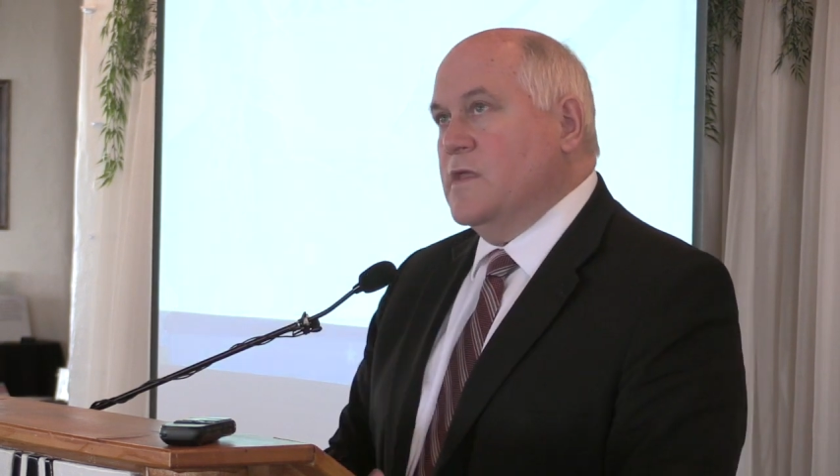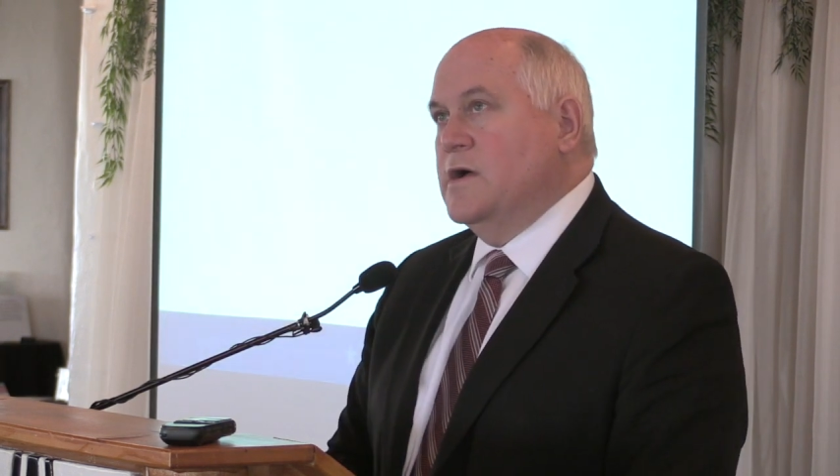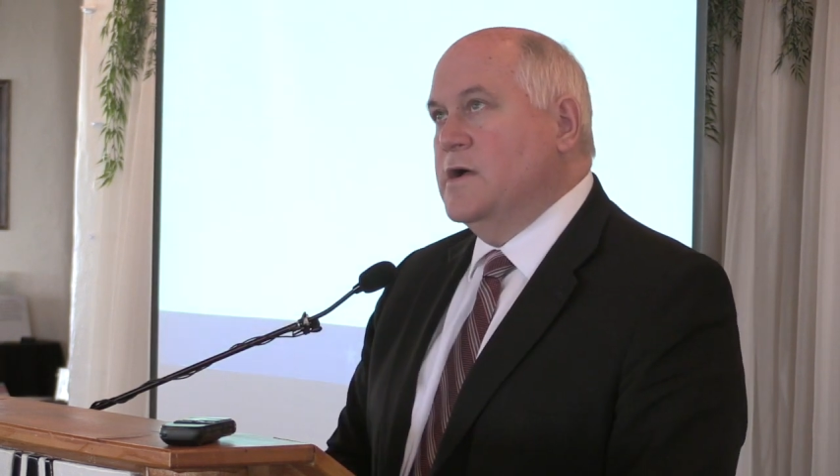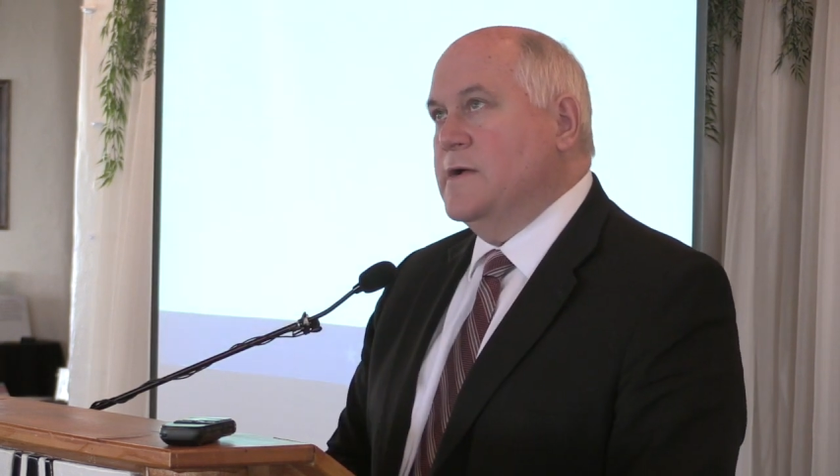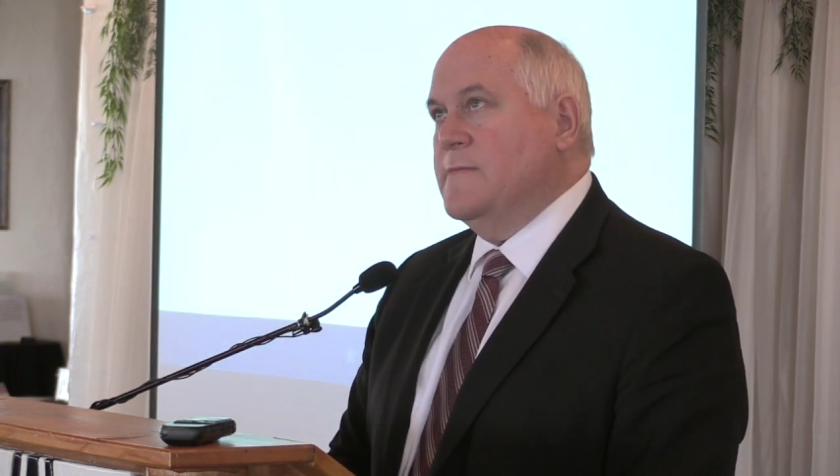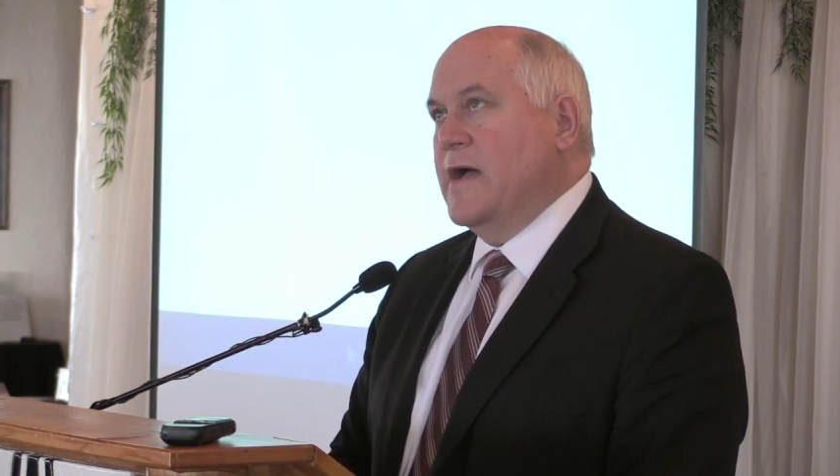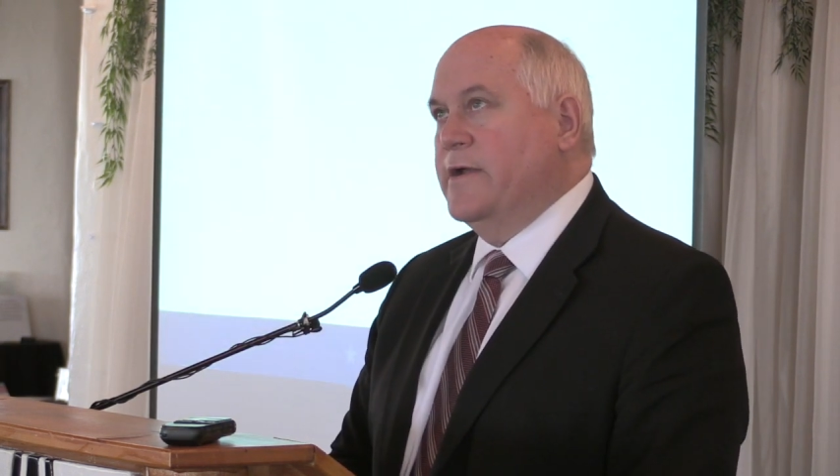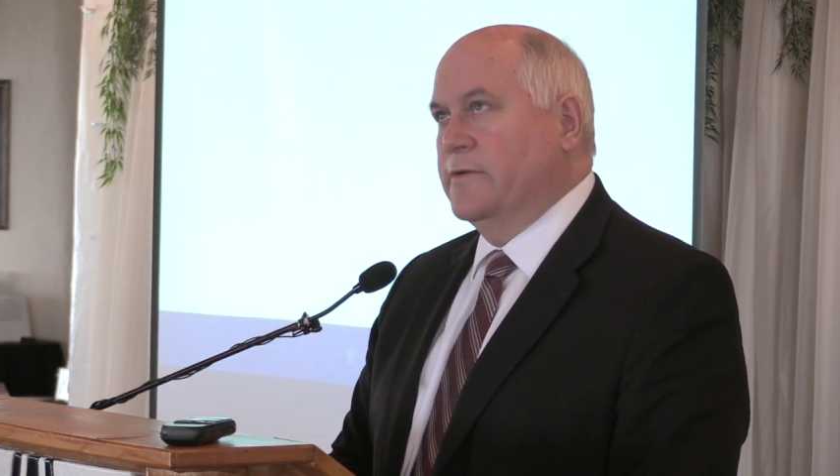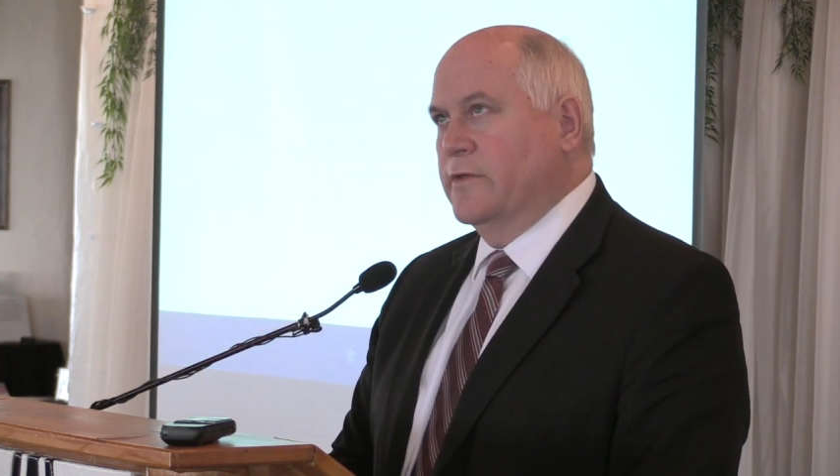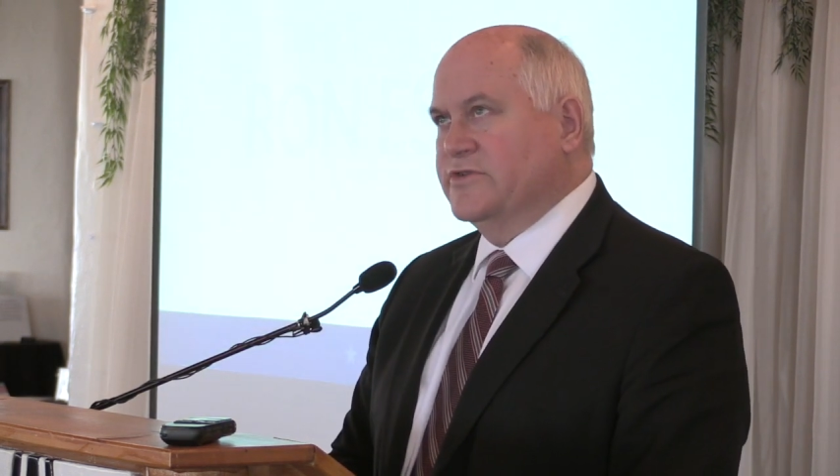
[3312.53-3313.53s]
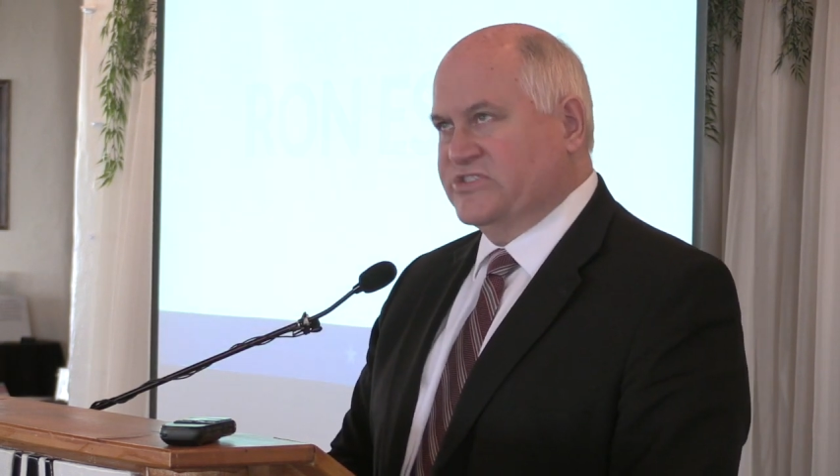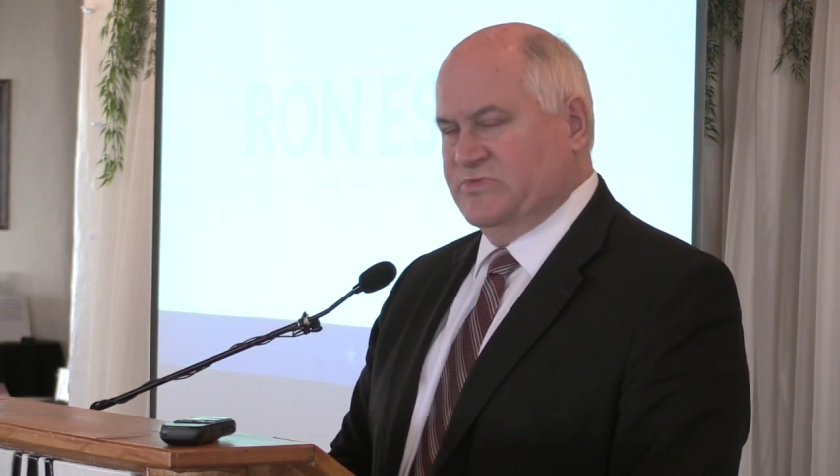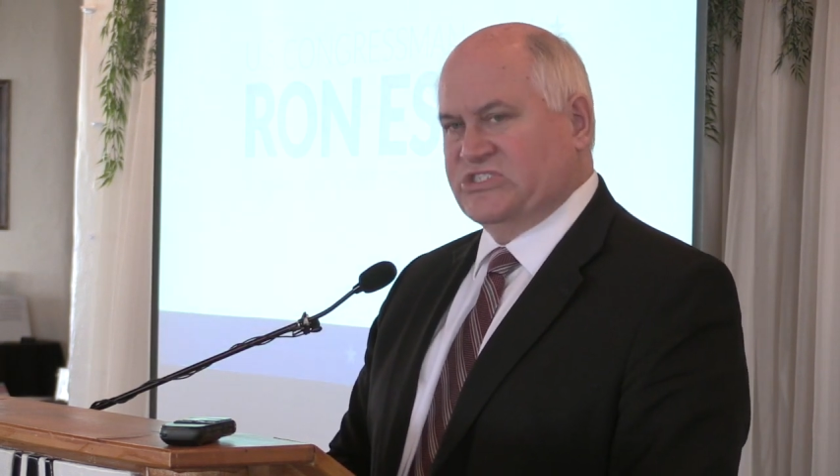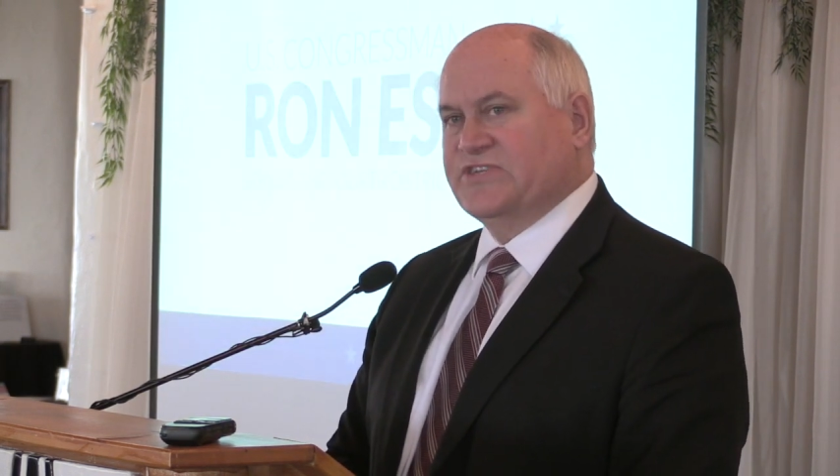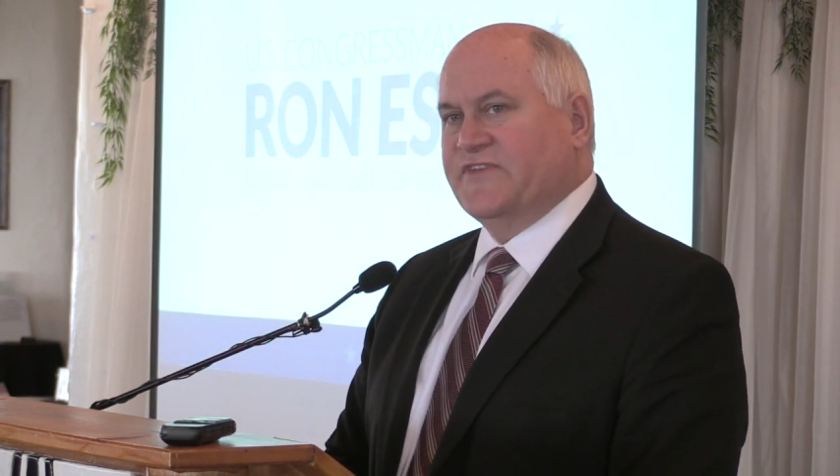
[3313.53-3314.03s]
um, I don't know the
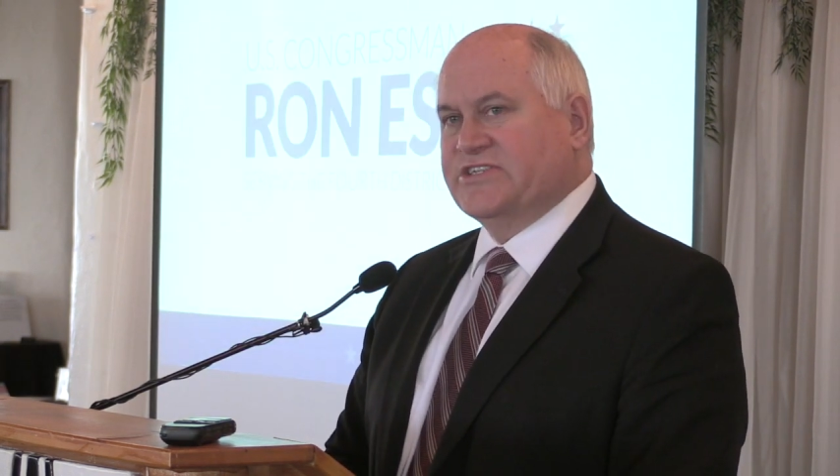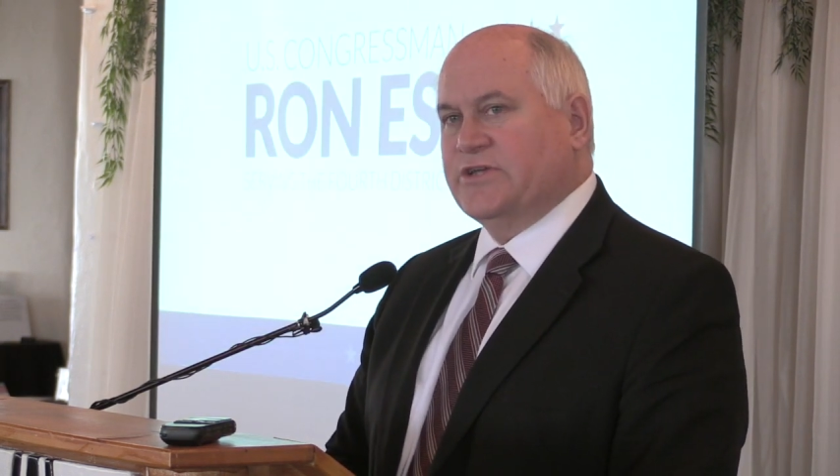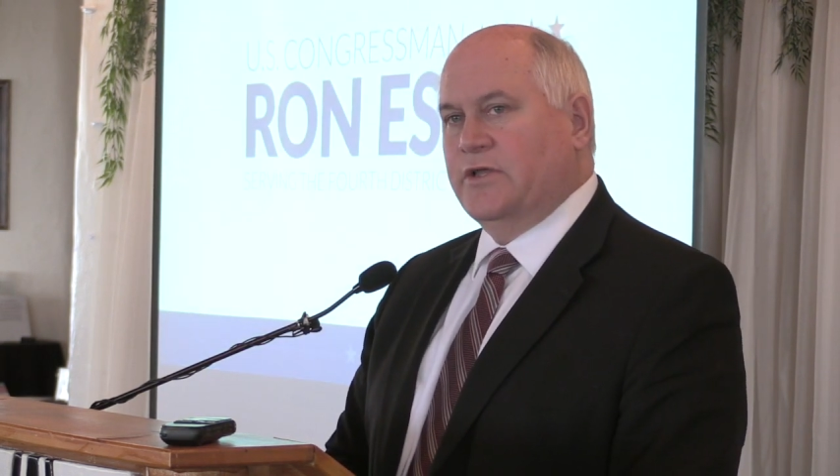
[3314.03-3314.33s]
specifics